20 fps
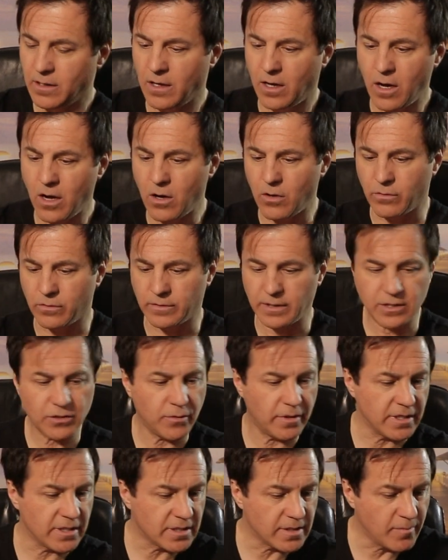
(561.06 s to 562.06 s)
Oh, this
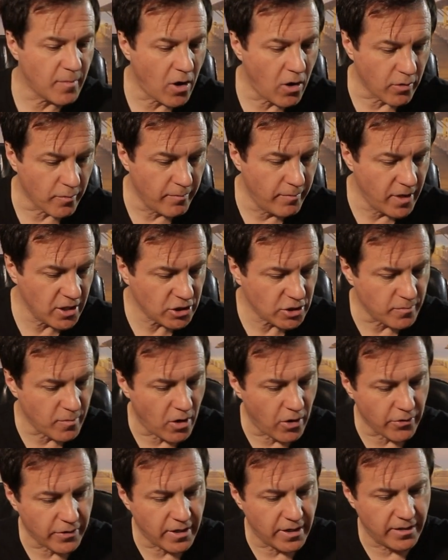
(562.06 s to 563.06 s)
one is smaller, much
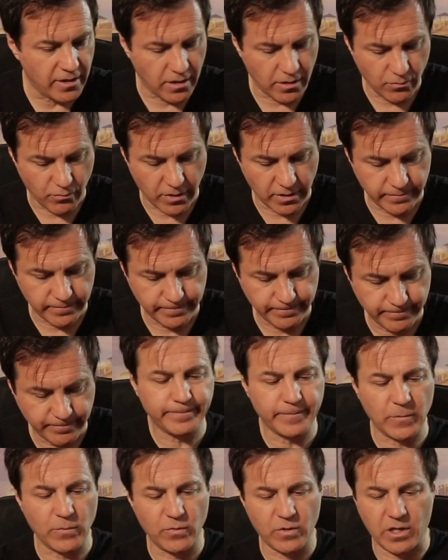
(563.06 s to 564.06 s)
smaller than the other one.
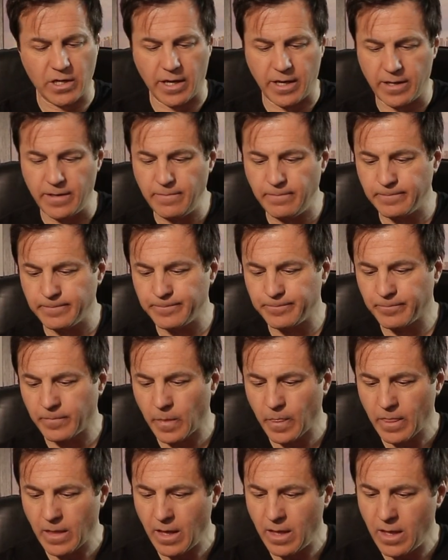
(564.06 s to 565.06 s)
Okay.
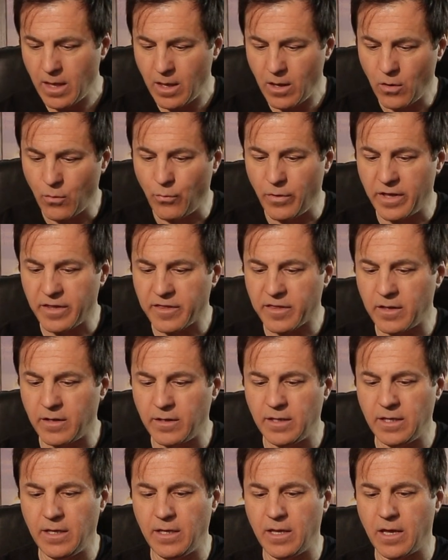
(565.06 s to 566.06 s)
With
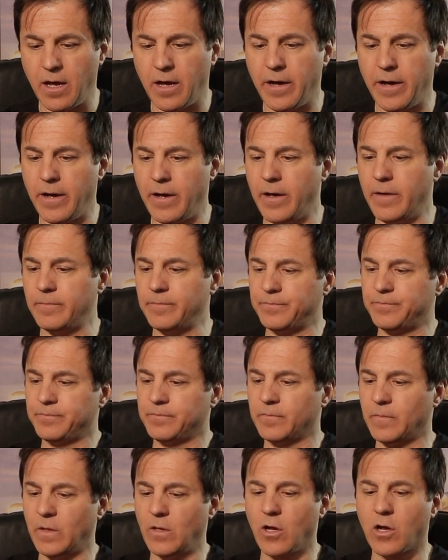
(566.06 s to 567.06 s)
the
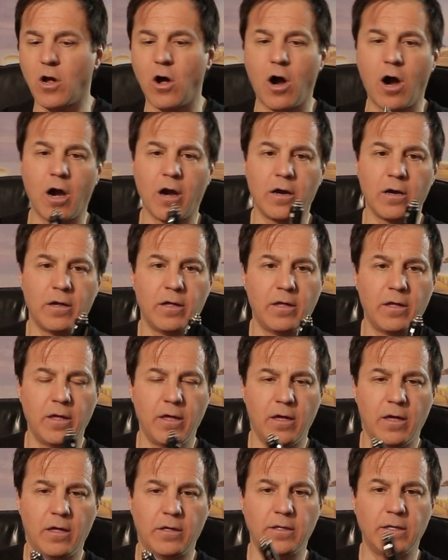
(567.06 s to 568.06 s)
car,
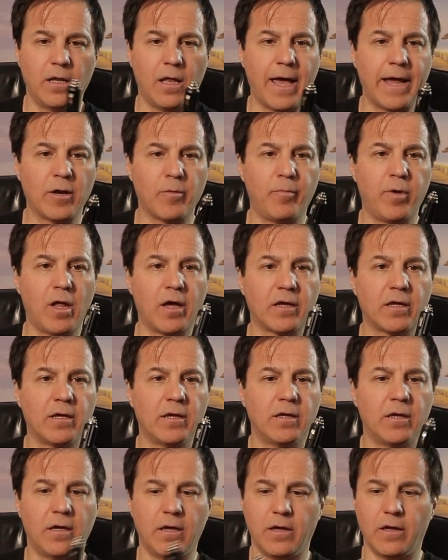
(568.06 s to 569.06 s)
the lighter plug
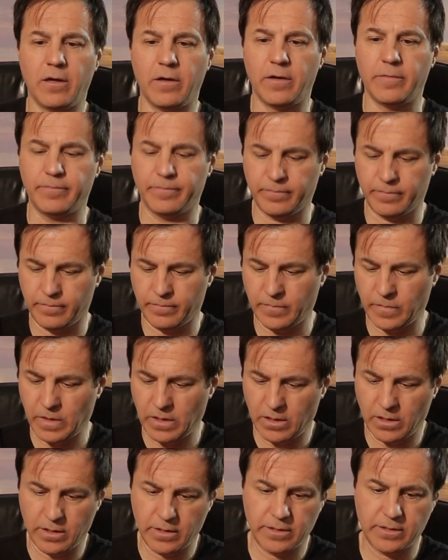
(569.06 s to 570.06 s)

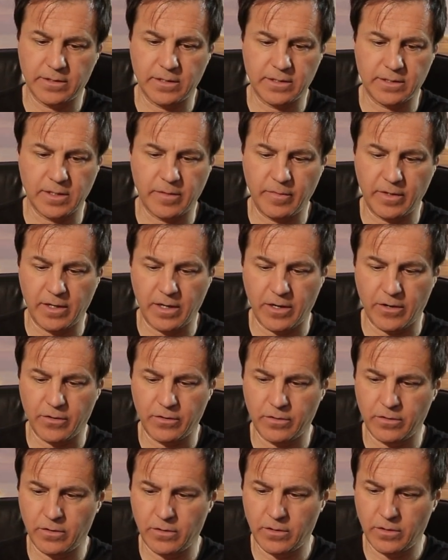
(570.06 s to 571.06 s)
system
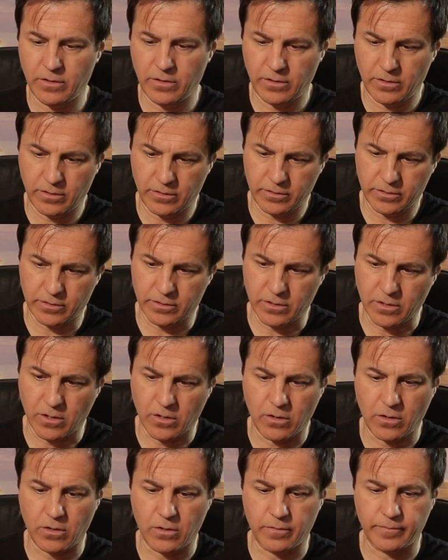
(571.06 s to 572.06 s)
here.
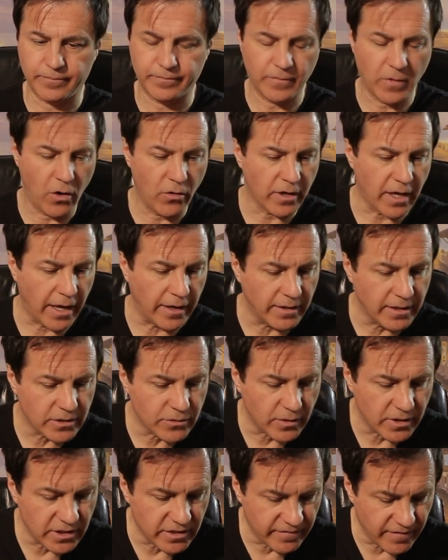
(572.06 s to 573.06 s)
So, okay,
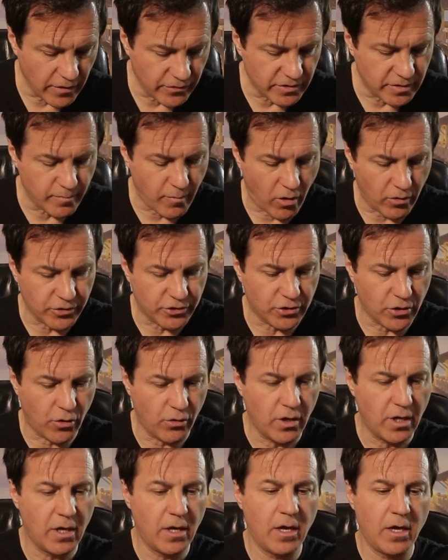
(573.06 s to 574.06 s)
this one is very small.
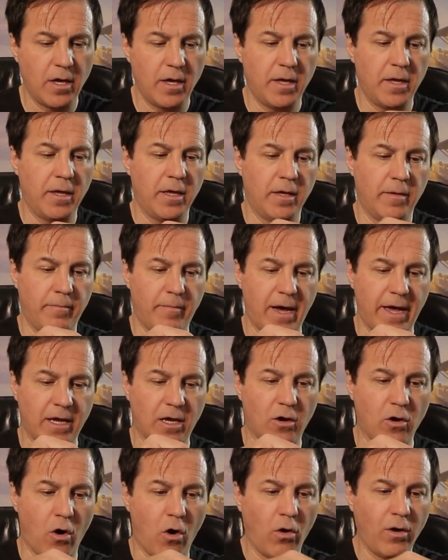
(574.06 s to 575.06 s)
So my
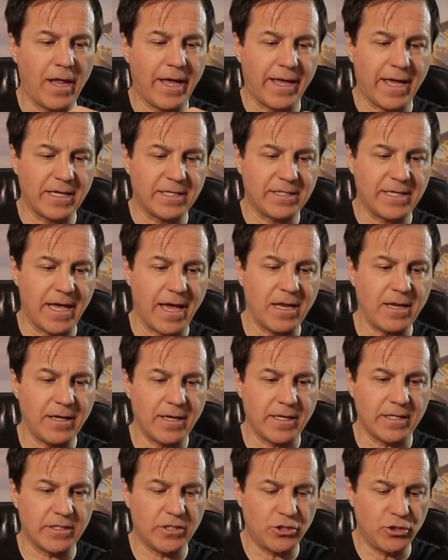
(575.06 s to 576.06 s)
goal, like I said,
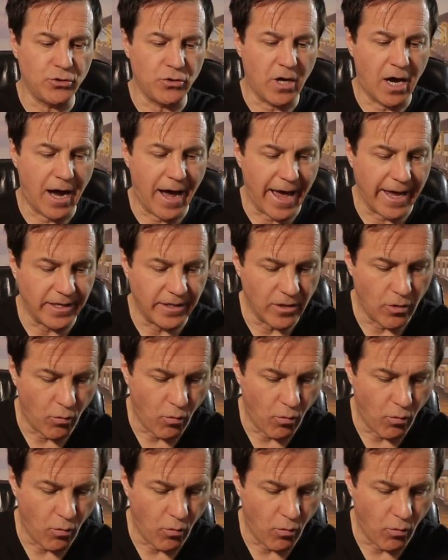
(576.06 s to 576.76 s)
is to hide the